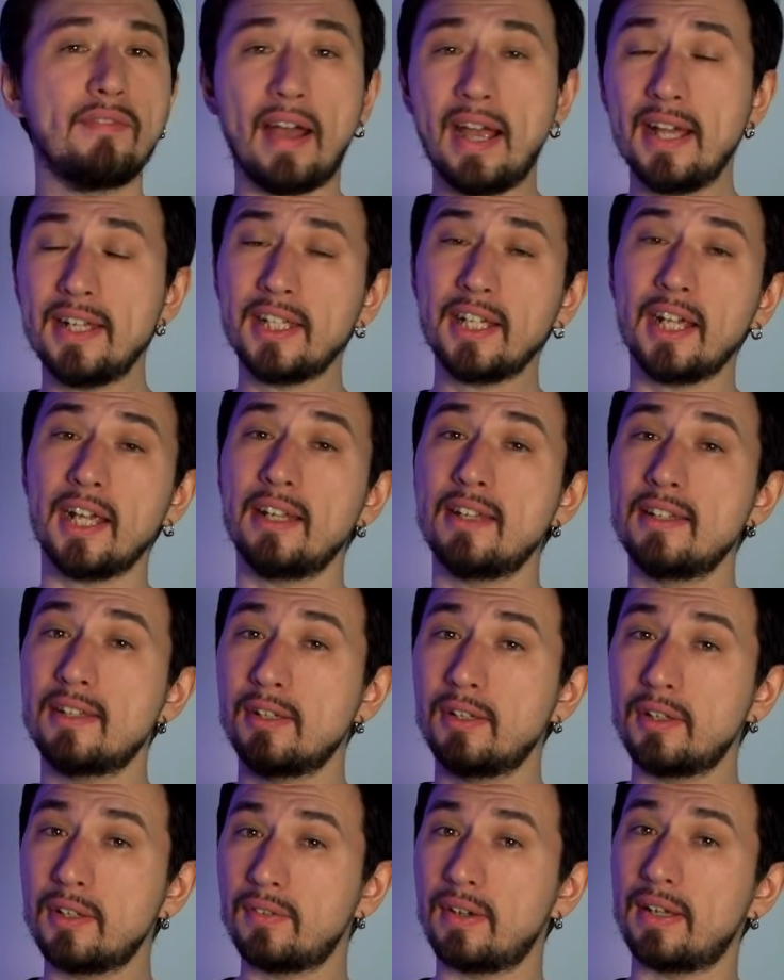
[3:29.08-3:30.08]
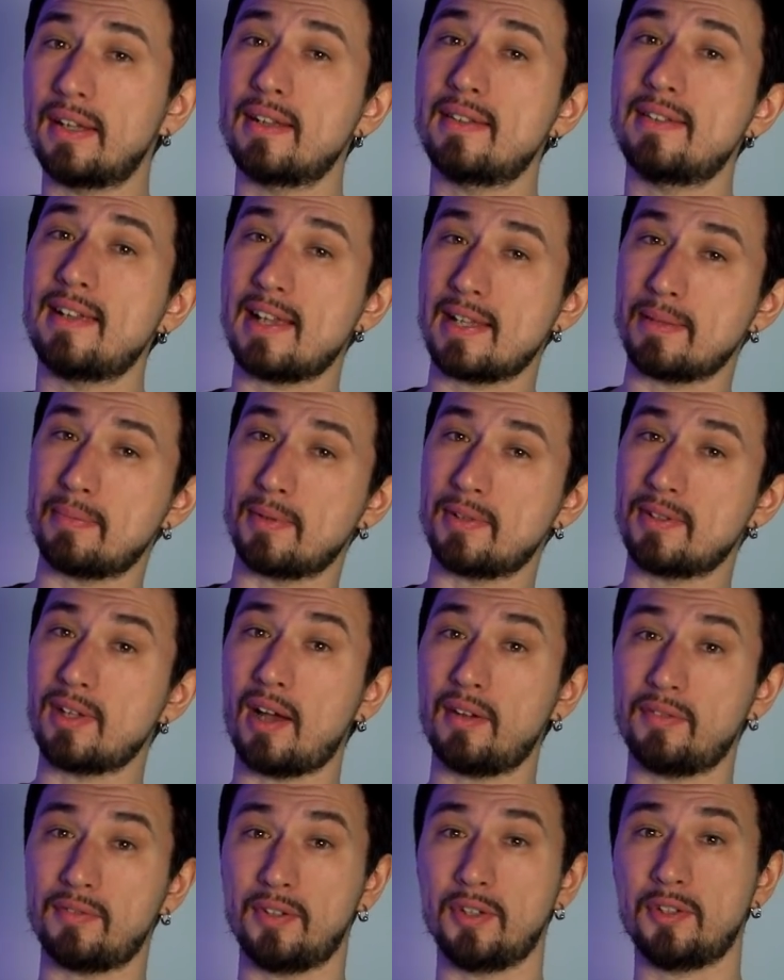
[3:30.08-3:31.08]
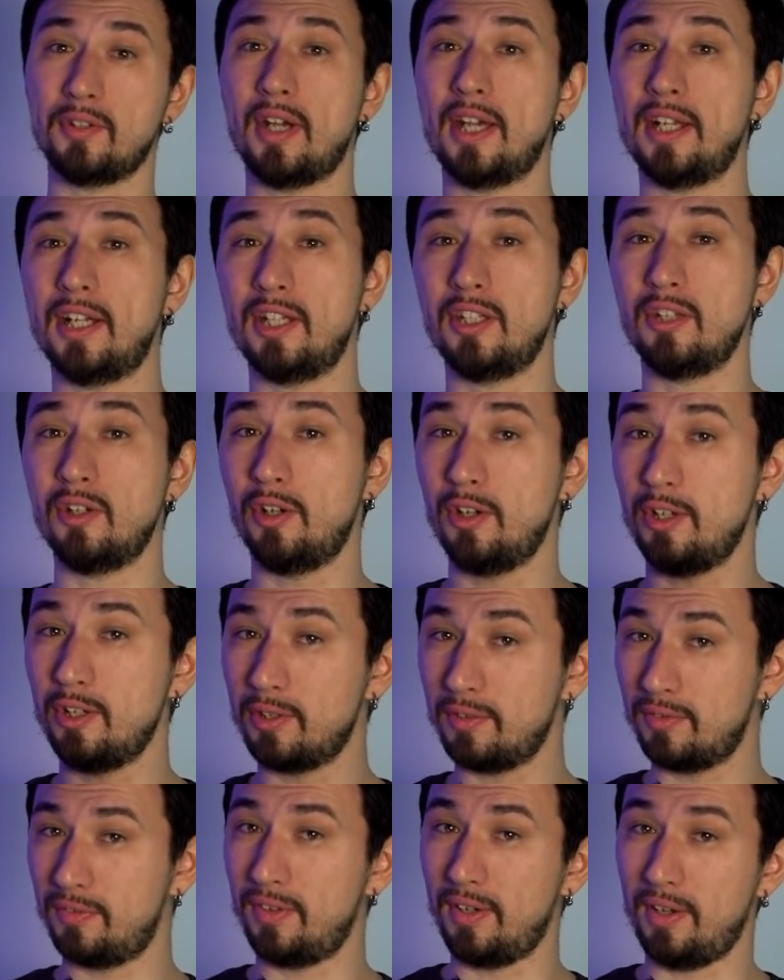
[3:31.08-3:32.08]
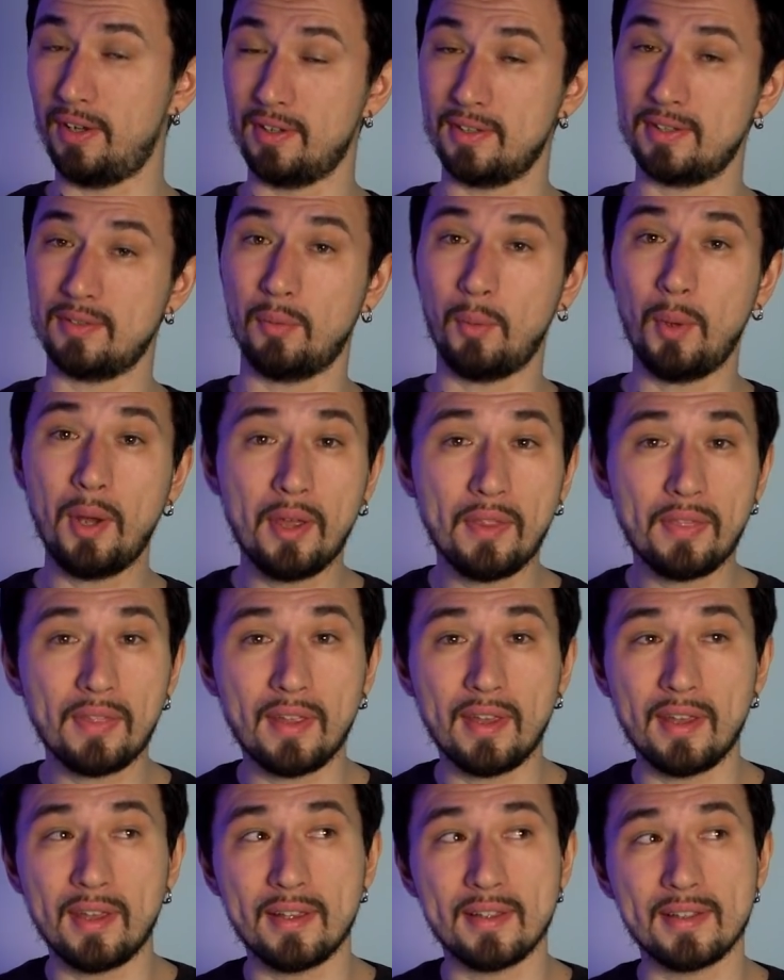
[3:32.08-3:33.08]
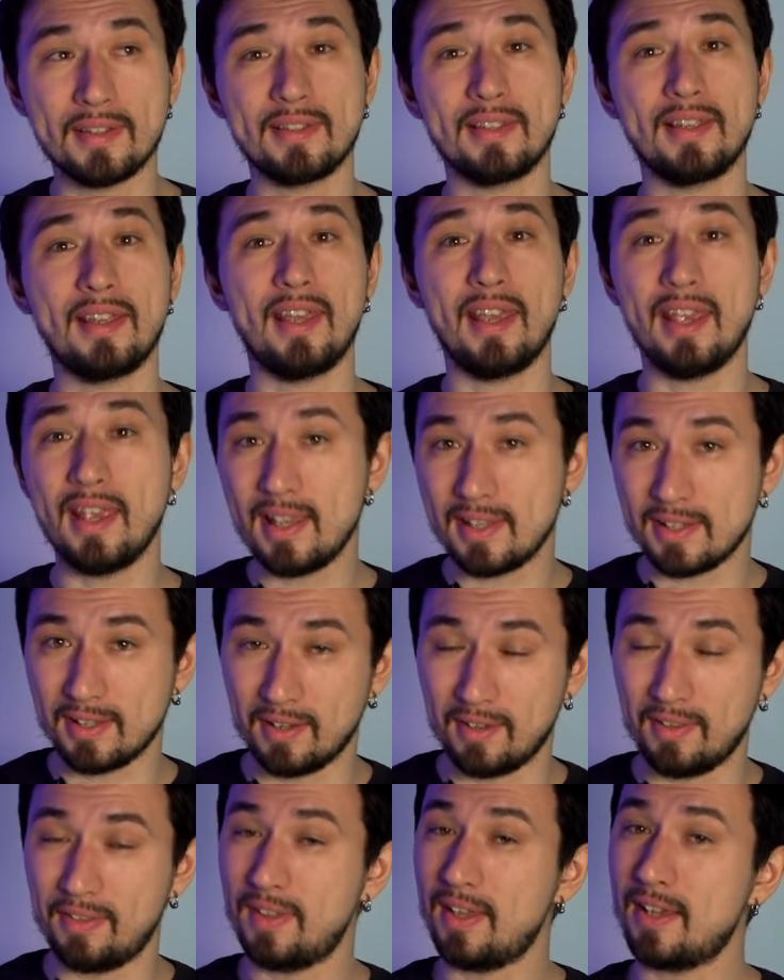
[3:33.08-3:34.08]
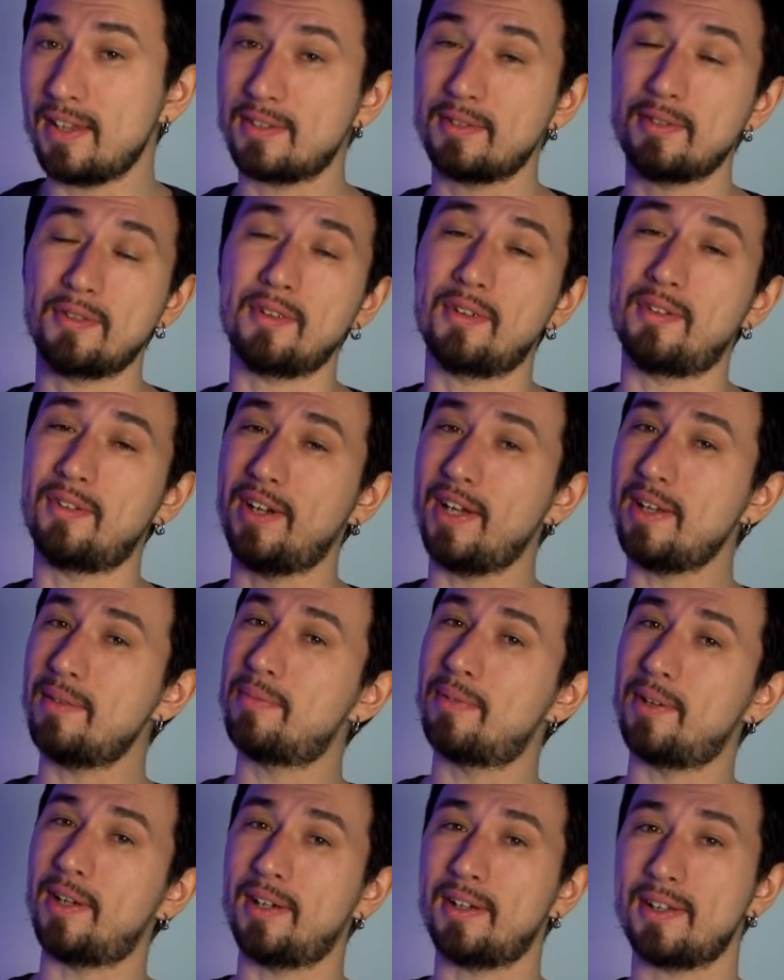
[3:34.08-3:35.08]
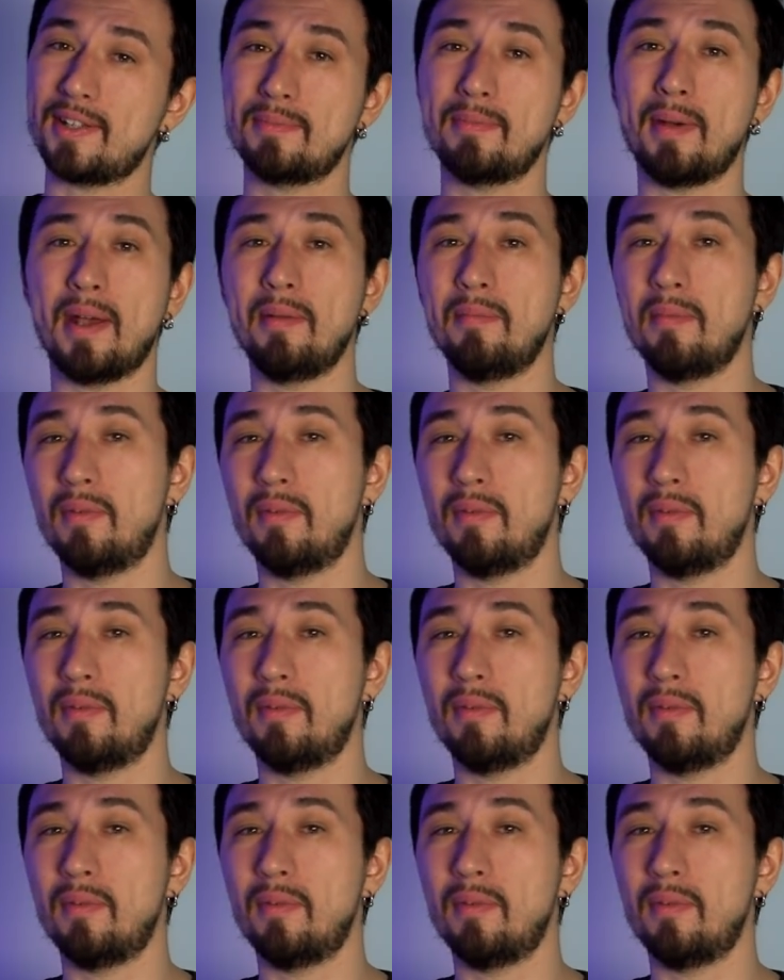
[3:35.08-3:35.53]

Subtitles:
Finding intuitive and accessible software to edit your YouTube videos with is easy thanks to the great products by